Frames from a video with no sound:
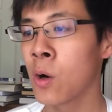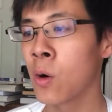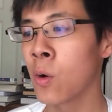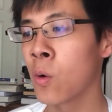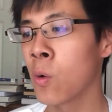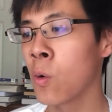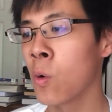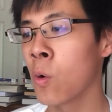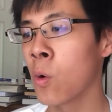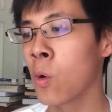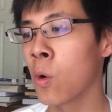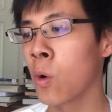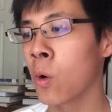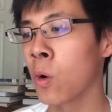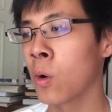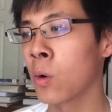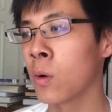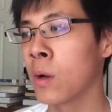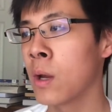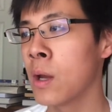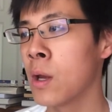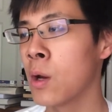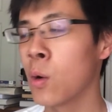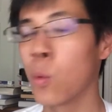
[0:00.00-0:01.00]

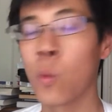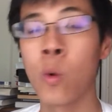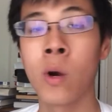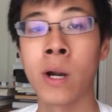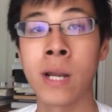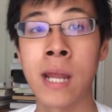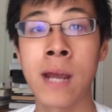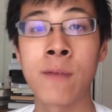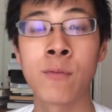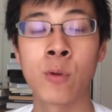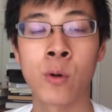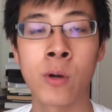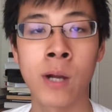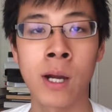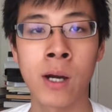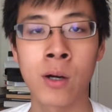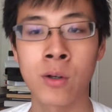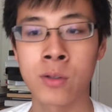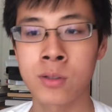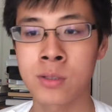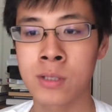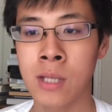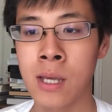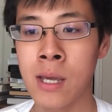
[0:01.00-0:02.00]
or whatever
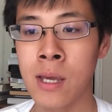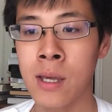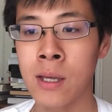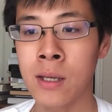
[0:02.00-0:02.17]
else.